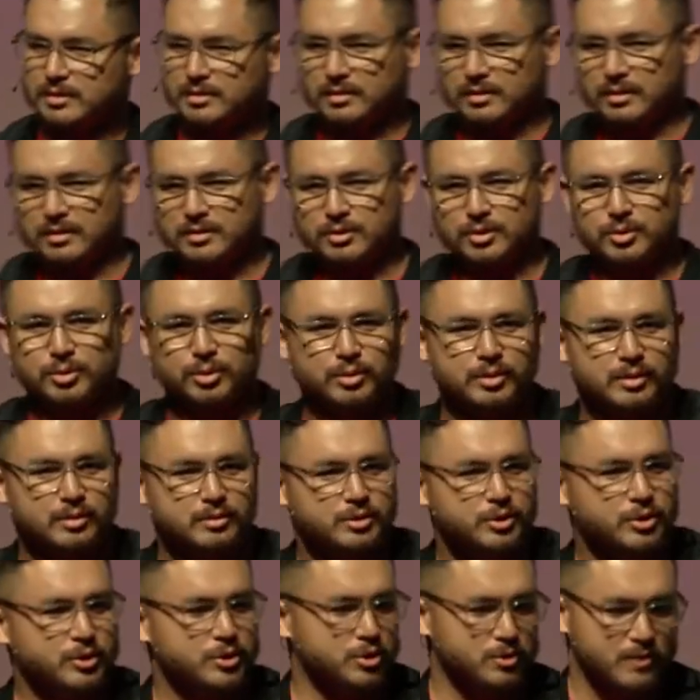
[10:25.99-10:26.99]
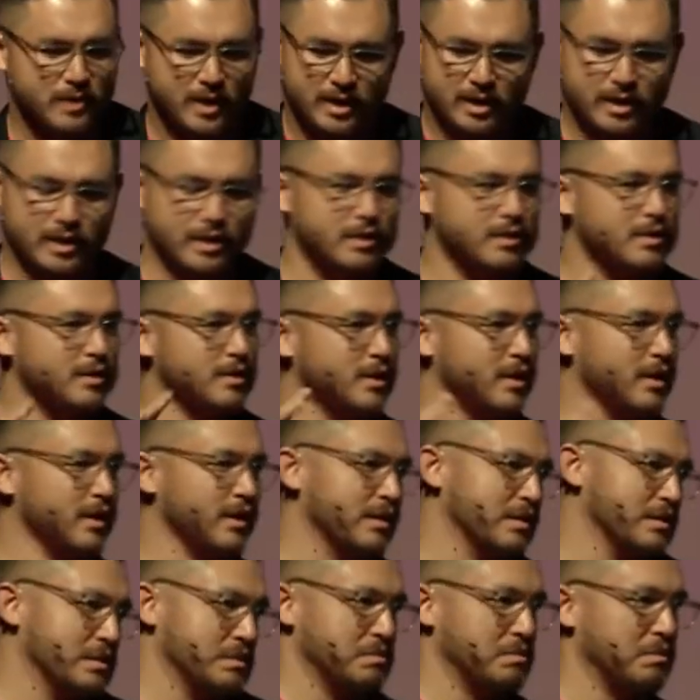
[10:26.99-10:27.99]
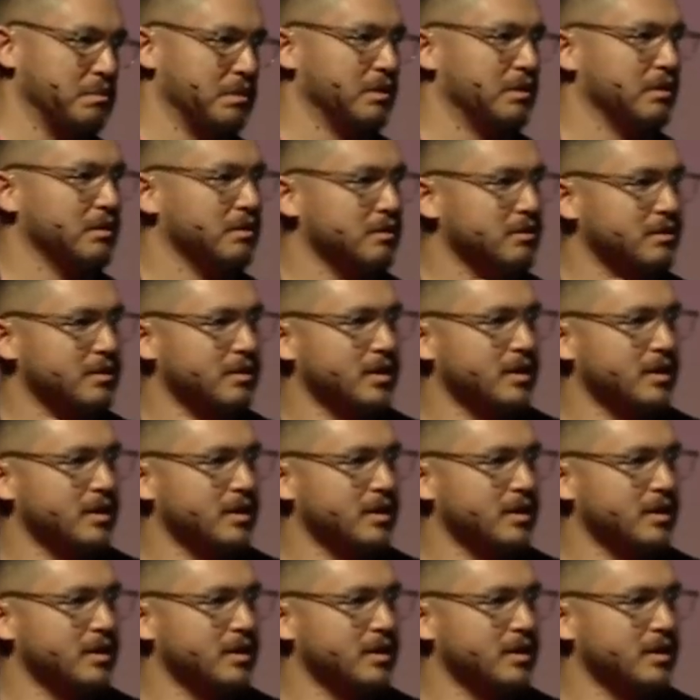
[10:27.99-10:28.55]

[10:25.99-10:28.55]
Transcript: it's cool to choose your right hand, I guess. I don't know.